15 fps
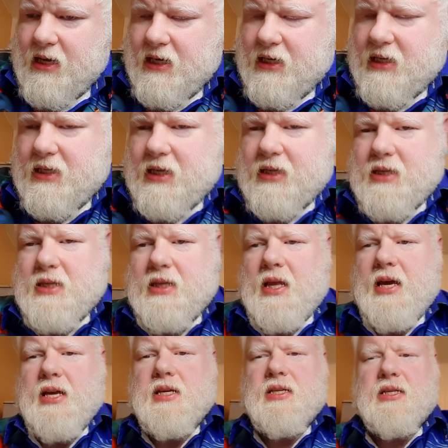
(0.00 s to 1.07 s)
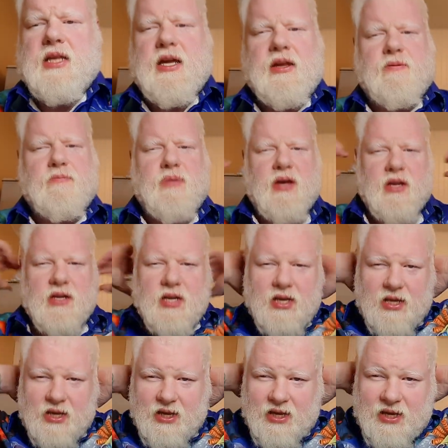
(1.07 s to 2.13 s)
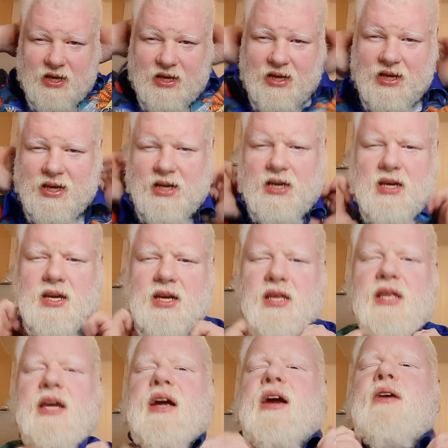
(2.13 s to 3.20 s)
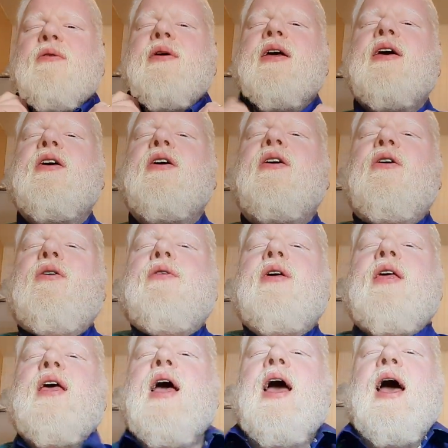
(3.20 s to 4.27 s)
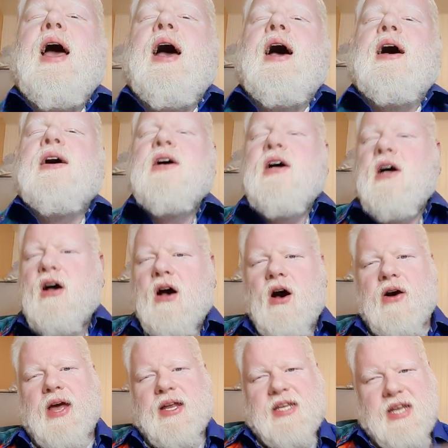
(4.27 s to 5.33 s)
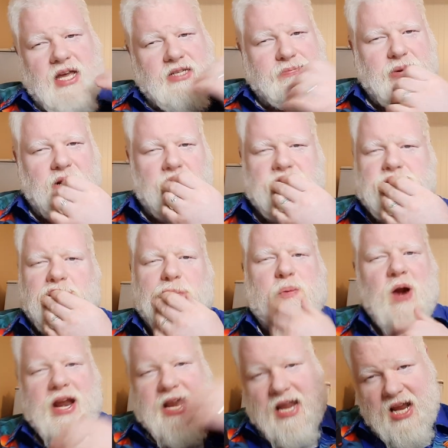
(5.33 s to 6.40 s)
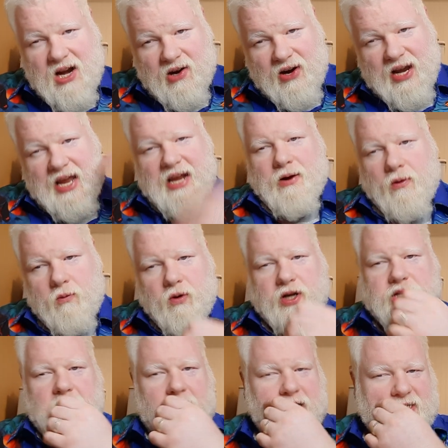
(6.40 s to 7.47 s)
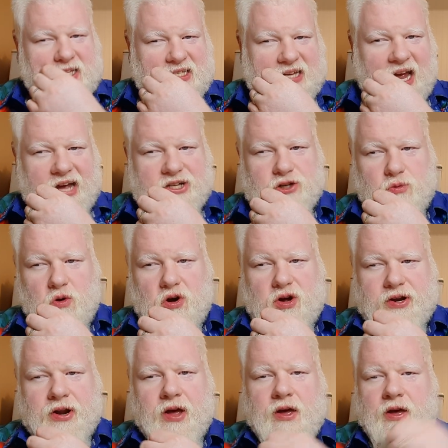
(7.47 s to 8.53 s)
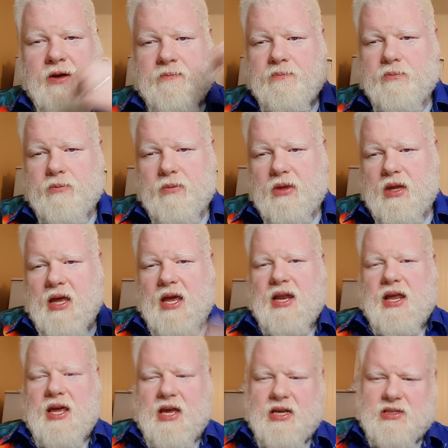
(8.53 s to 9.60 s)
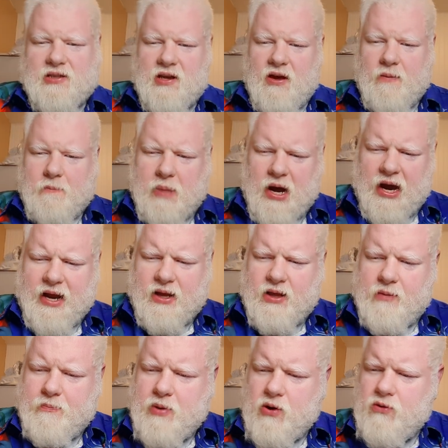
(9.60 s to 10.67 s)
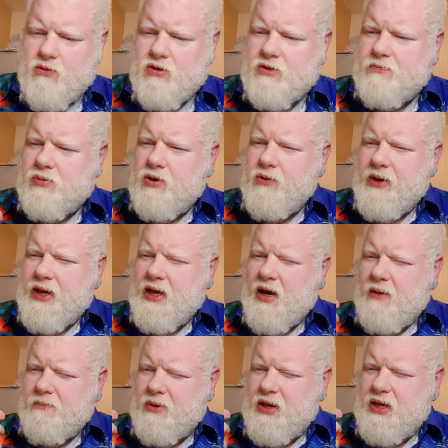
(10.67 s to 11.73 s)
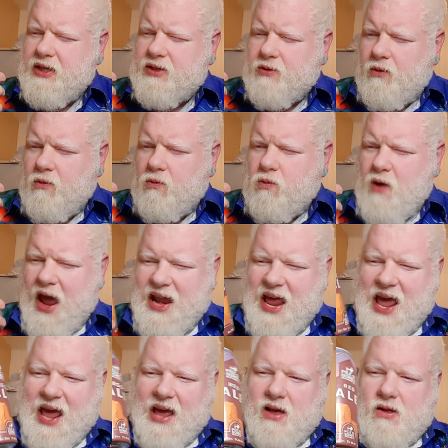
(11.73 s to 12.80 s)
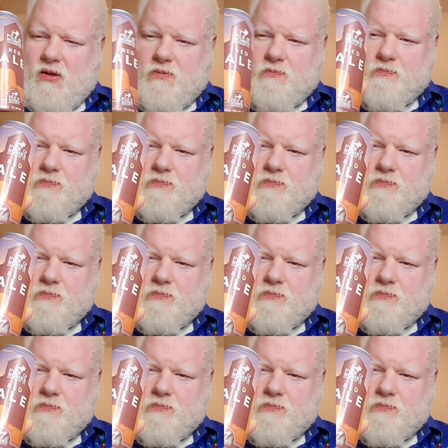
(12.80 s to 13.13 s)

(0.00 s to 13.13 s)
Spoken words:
Just a slight bit. There we go. Yeah. Okay, today's beer is from right here in Regina, Saskatchewan. It is Pile of Bones Brewing Company's Red Ale.